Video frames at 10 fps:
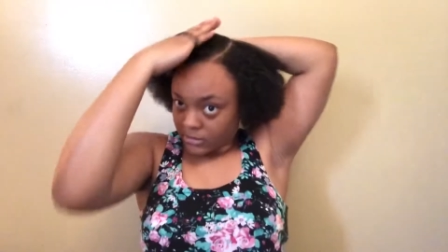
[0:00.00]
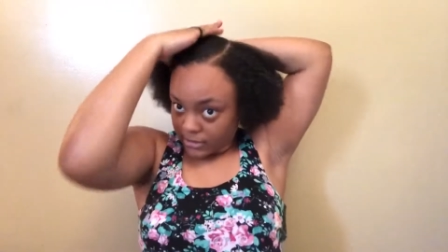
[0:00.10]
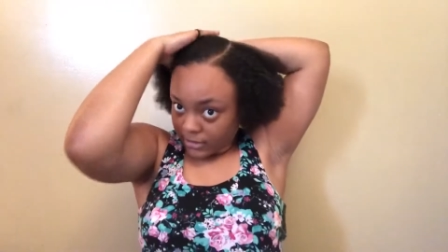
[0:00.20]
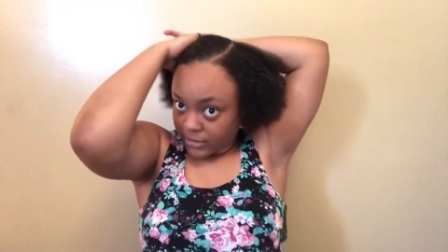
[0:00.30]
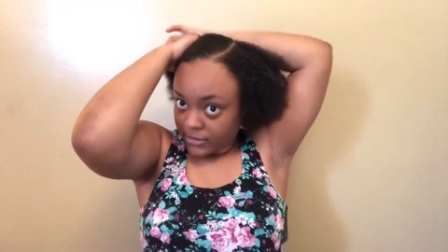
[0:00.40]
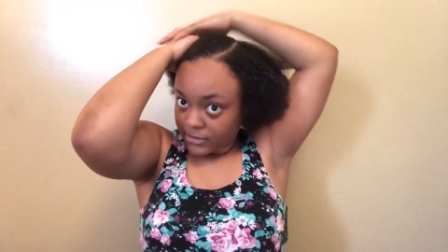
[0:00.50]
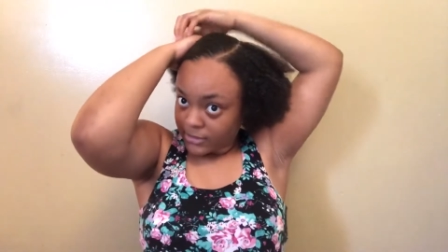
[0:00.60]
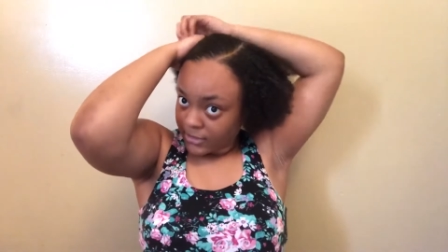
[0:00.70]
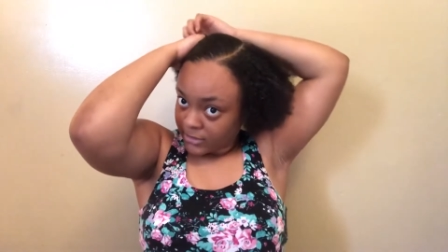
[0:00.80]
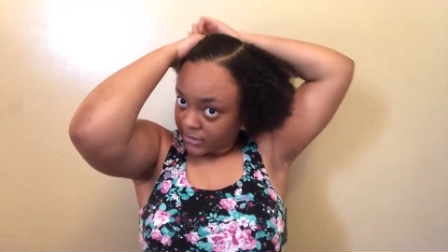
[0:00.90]
Take this
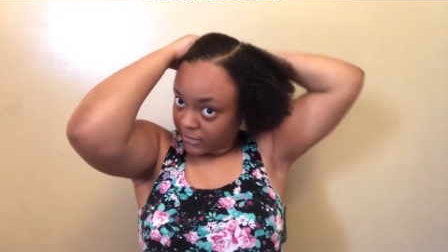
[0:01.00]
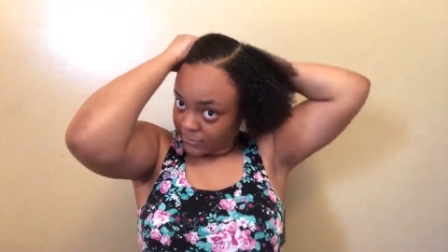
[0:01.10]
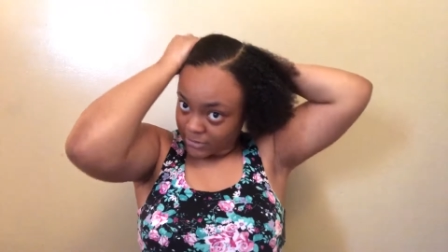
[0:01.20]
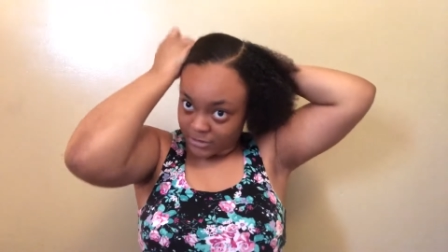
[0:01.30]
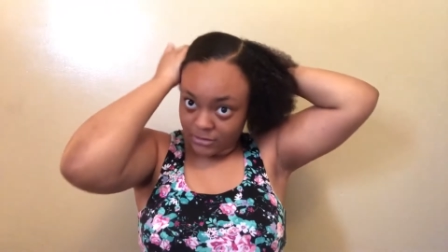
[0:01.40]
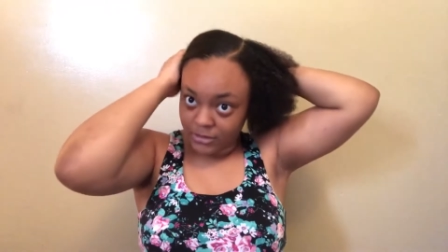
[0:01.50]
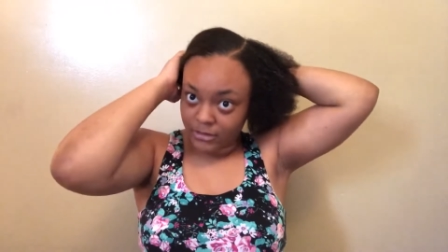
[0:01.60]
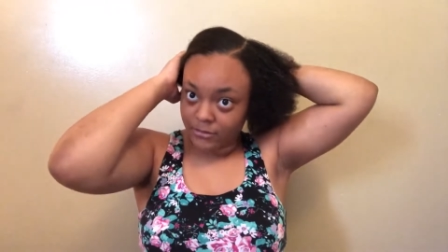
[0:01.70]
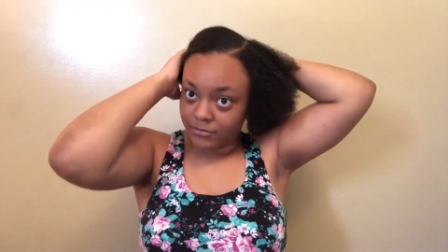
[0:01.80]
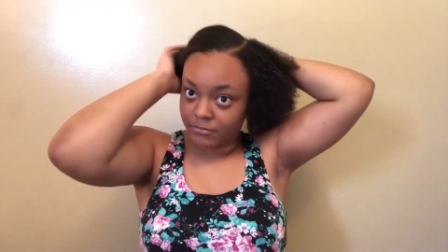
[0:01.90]
section, I'm just
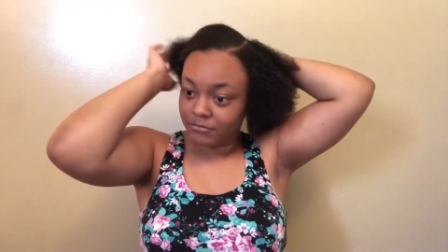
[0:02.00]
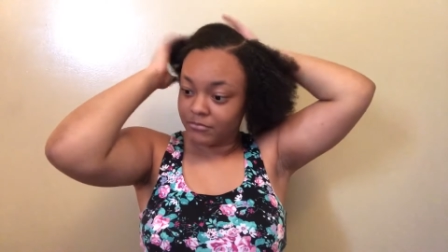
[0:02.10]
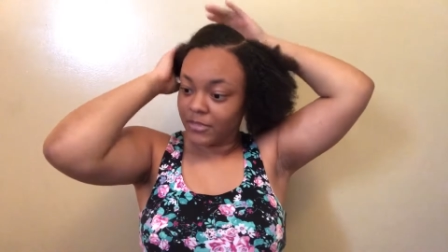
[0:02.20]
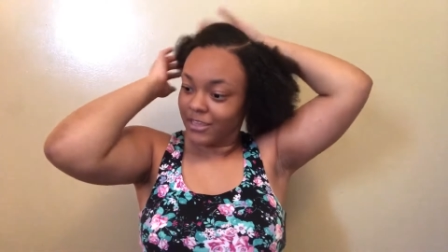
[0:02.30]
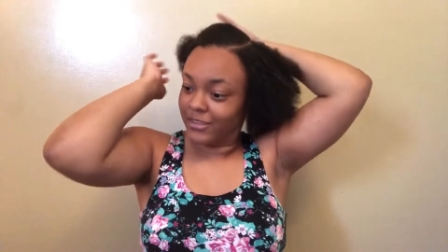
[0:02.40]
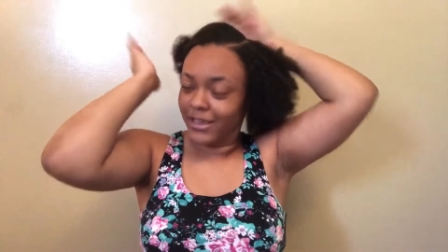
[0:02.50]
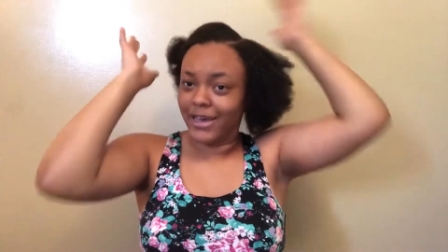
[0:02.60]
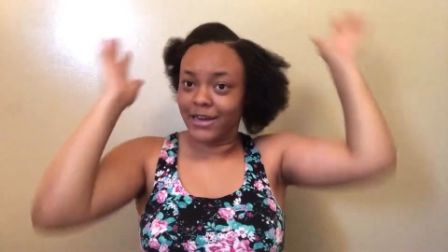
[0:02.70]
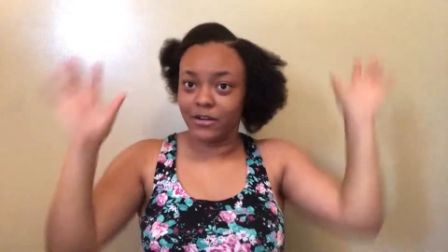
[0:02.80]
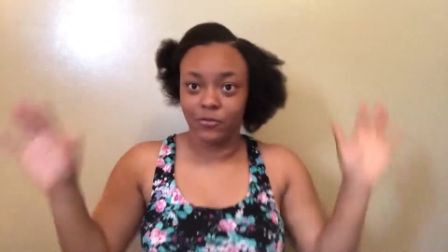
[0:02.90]
gonna get that
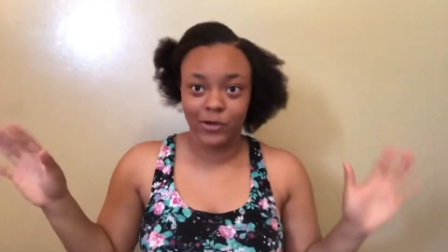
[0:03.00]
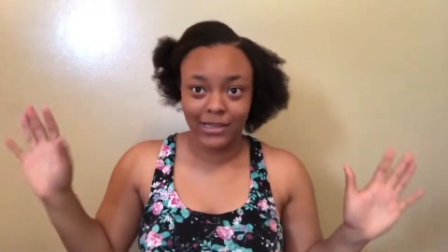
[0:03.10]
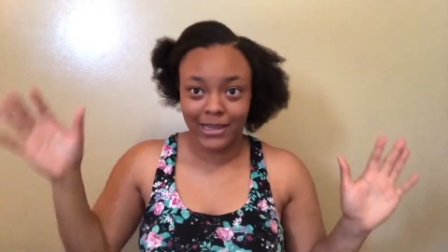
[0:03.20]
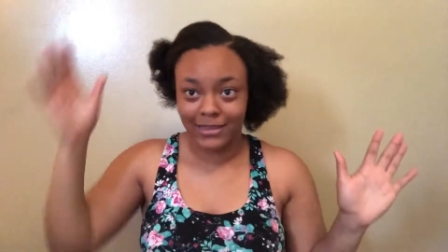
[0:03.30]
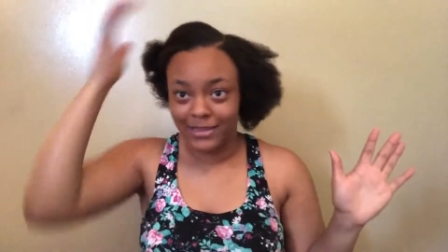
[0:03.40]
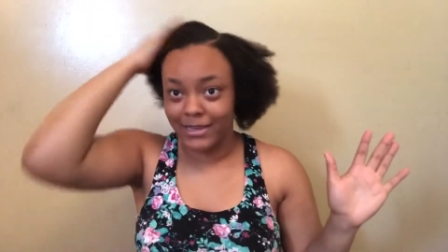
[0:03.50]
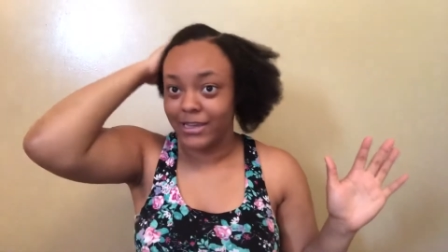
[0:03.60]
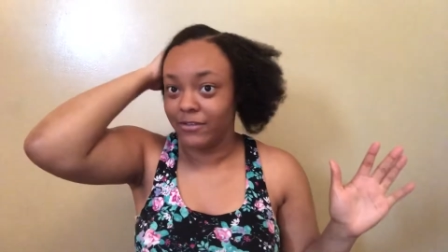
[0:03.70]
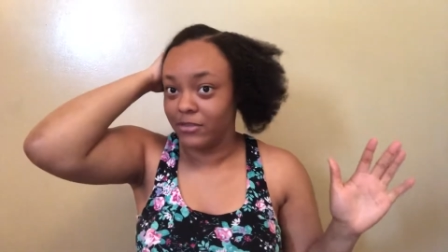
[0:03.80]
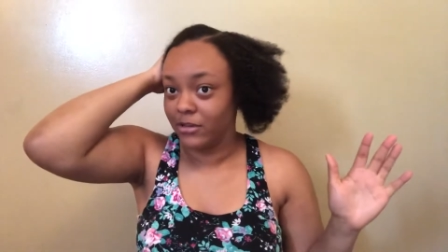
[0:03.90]
out of the way like
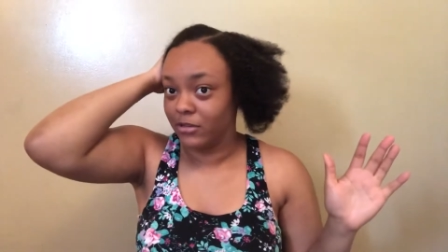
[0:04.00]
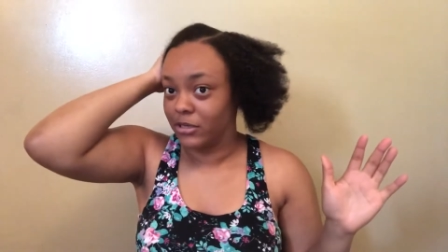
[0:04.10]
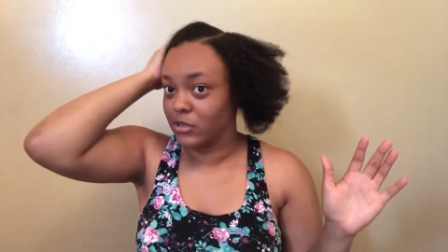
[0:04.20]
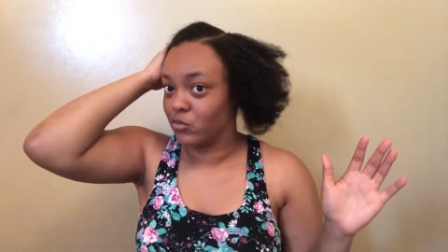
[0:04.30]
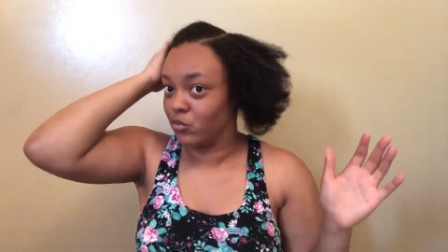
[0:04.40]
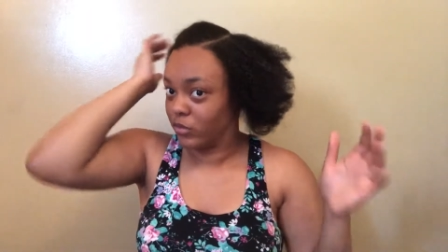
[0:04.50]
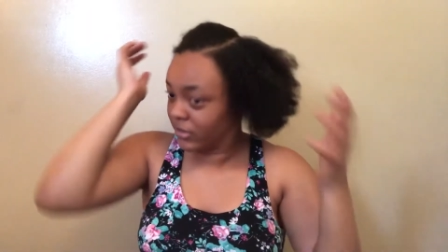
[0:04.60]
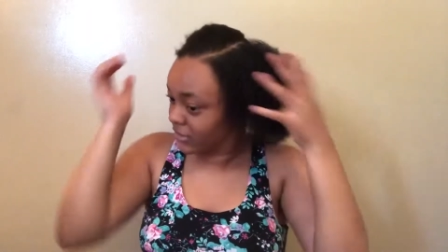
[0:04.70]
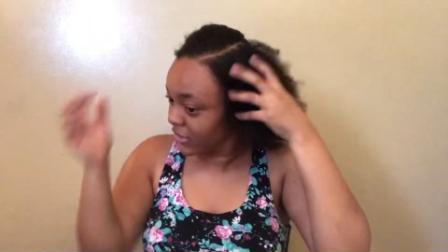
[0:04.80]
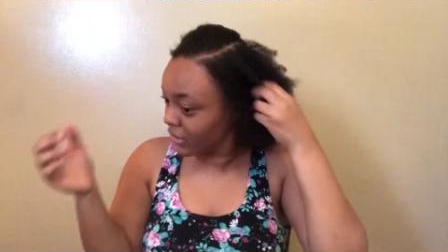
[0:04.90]
that, even though it looks
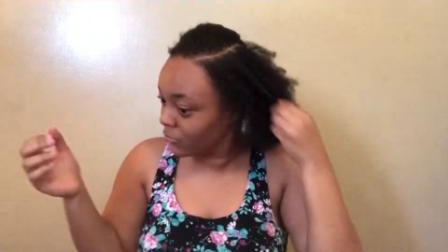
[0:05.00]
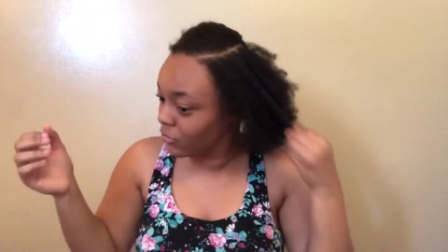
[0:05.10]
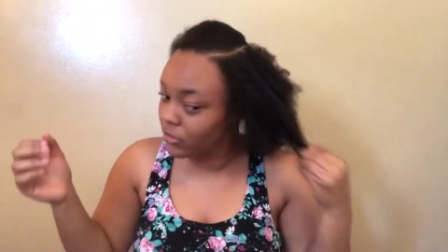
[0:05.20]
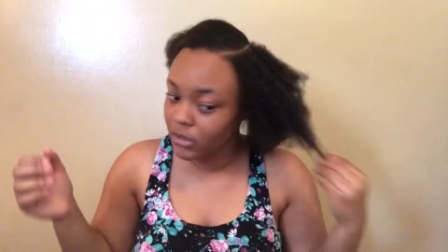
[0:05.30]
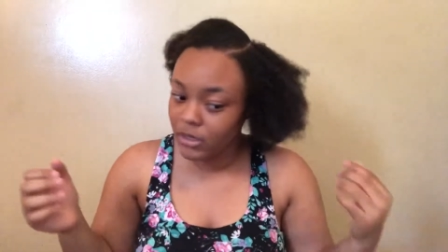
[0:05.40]
really terrible.